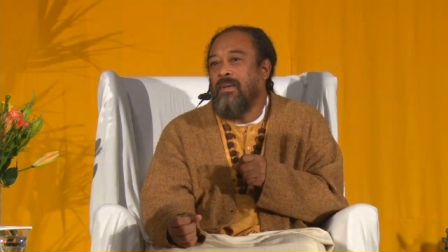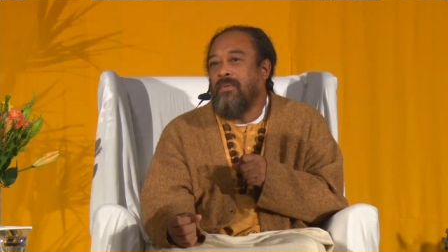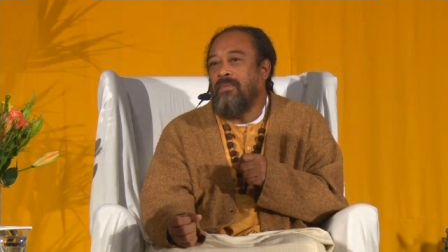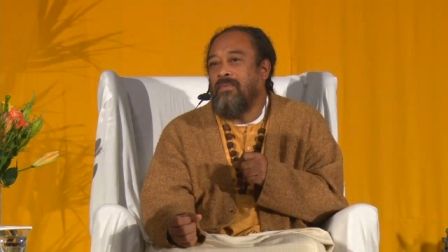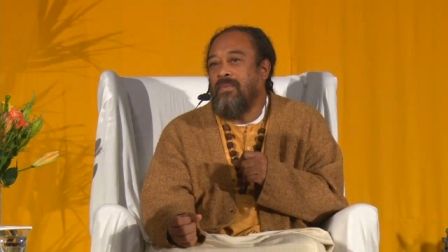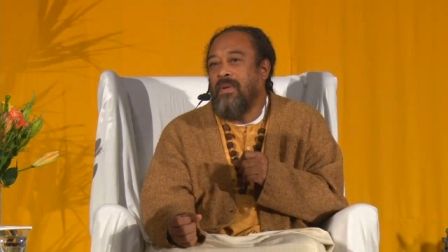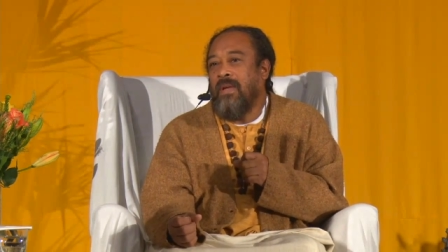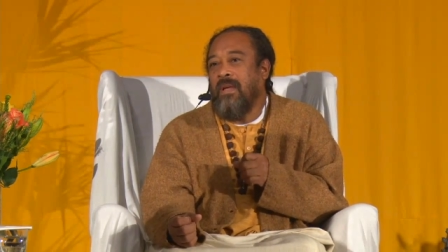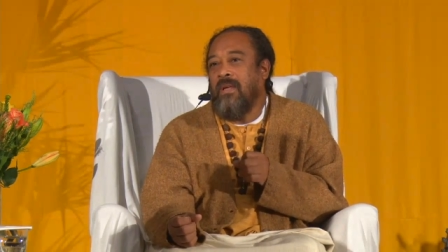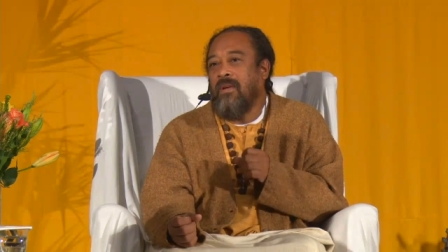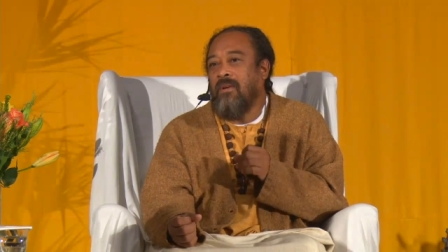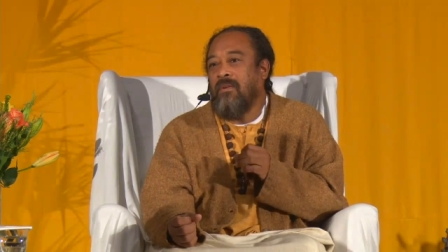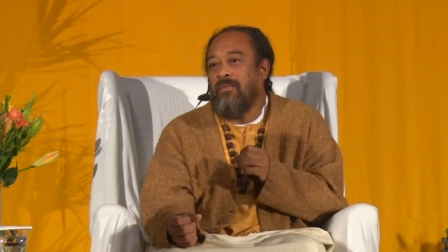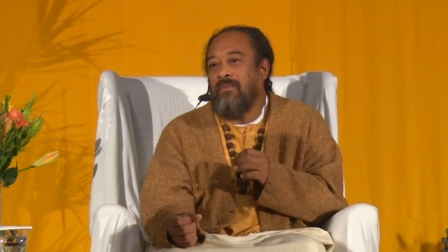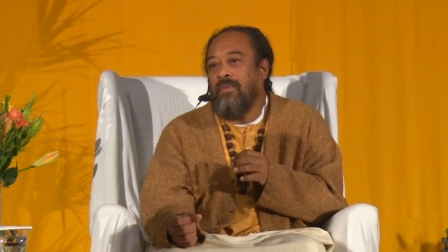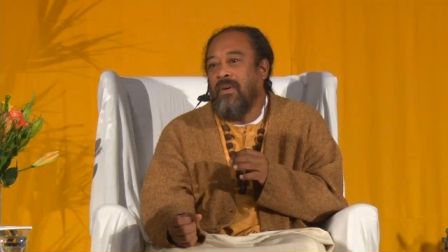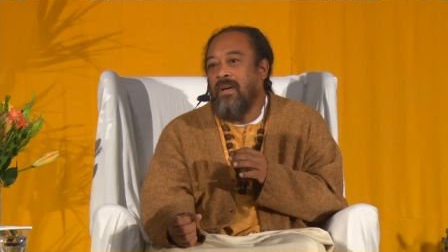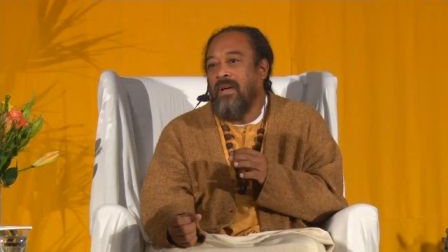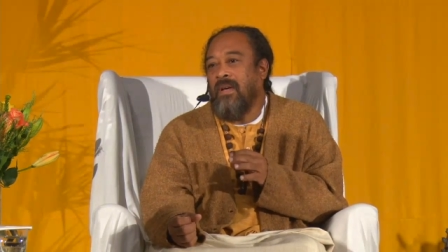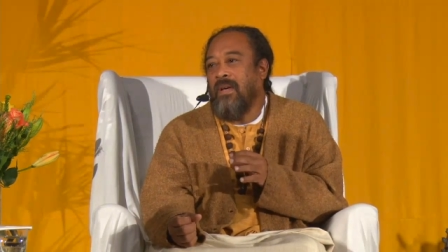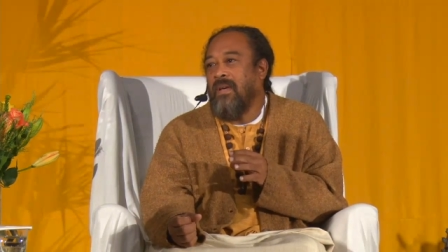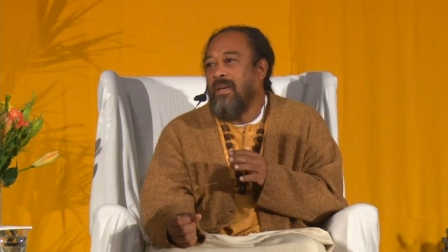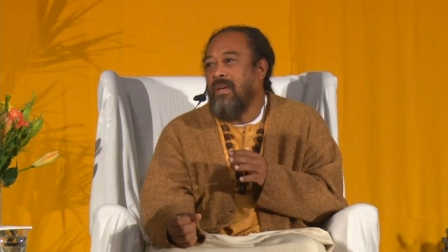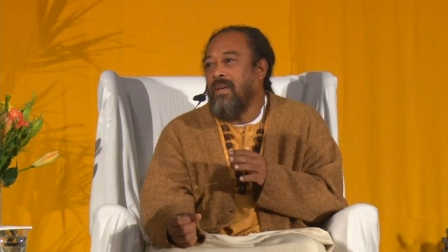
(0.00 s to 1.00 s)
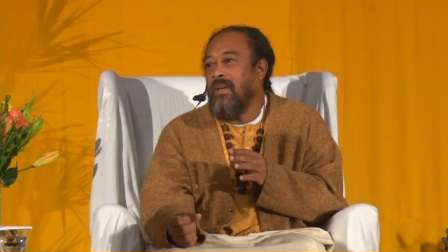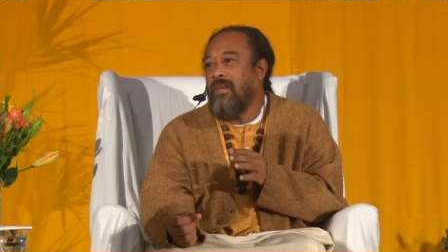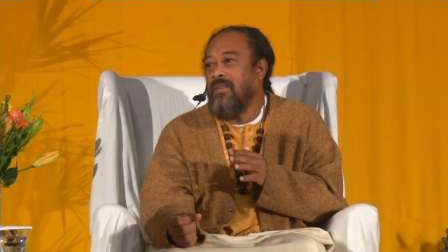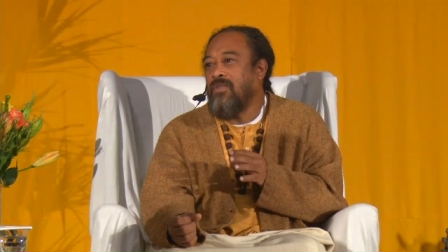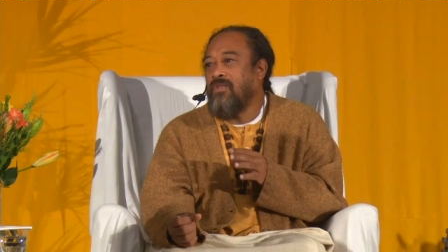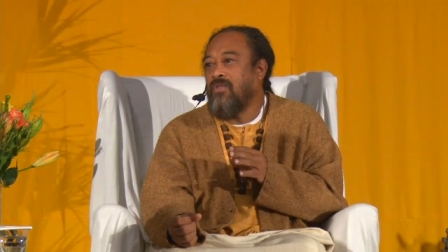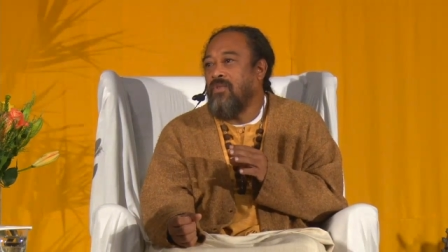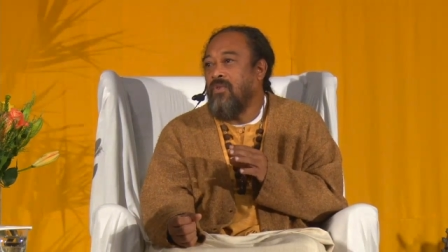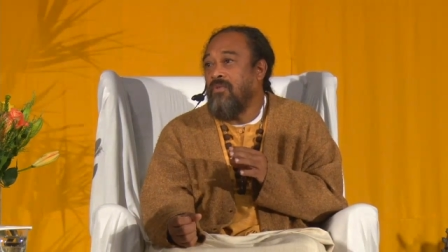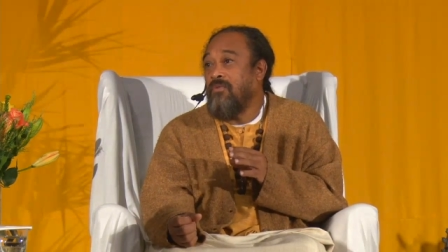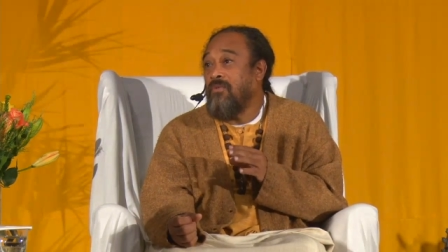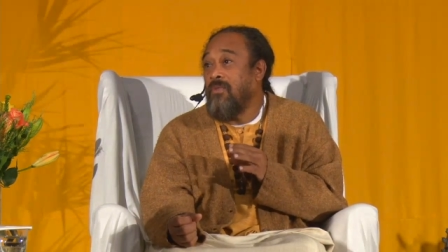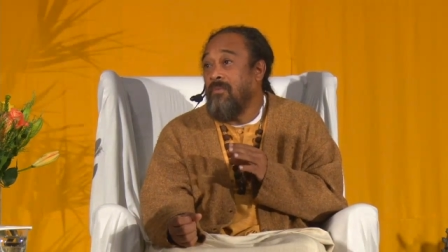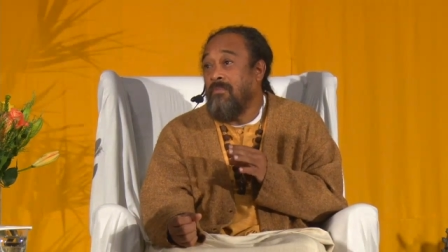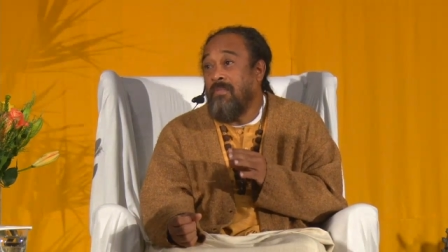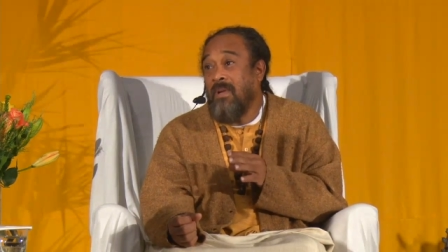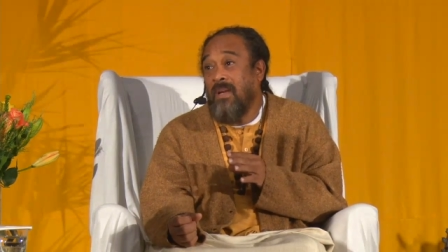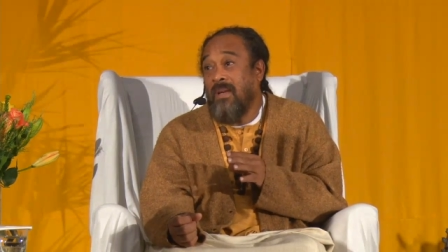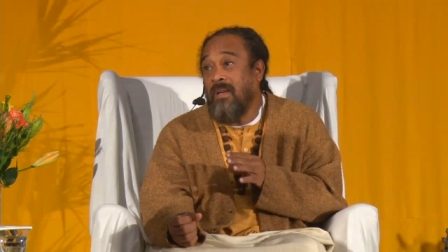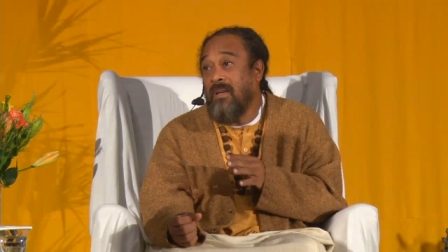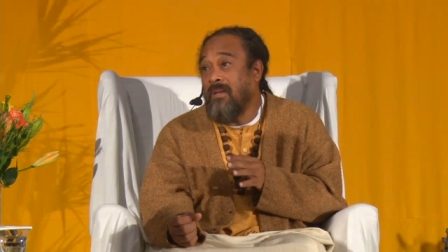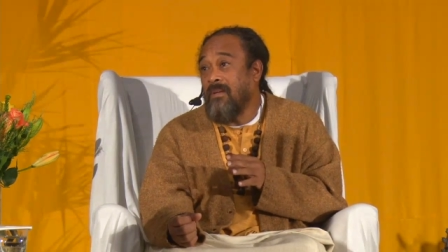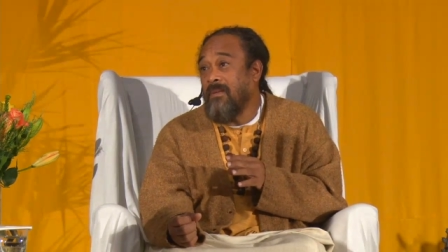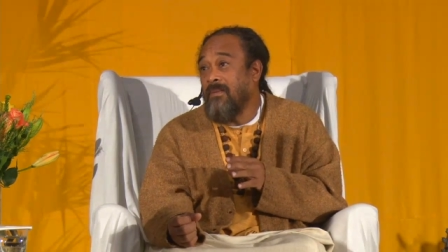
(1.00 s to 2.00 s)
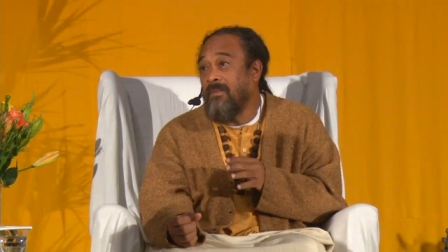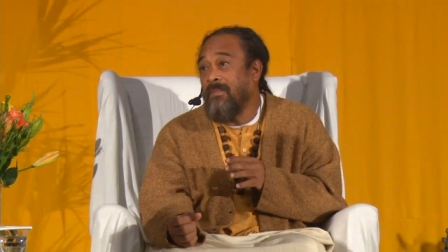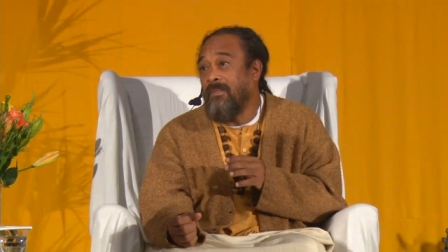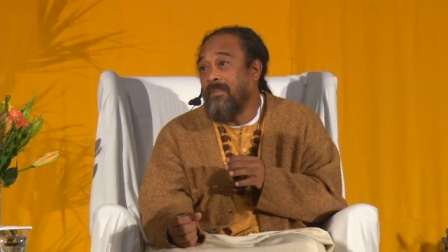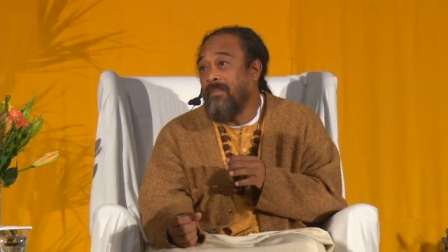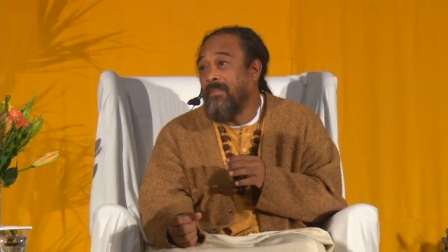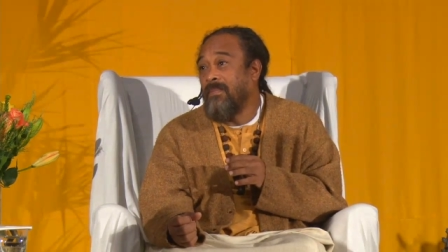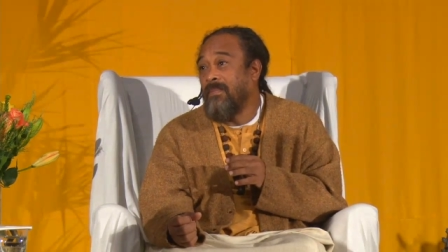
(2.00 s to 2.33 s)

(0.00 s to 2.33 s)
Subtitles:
The feeling of I is so familiar